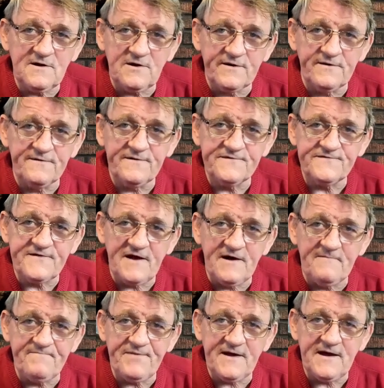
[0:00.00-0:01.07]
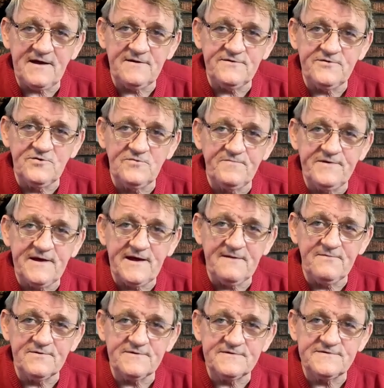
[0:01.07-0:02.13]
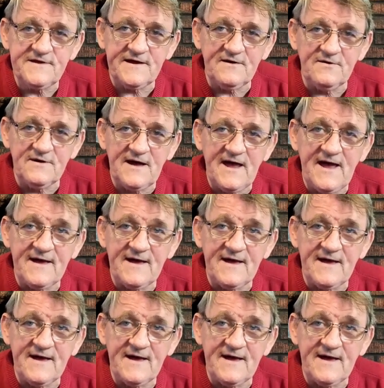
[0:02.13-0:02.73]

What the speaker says: clear this up, and you'll be able to tell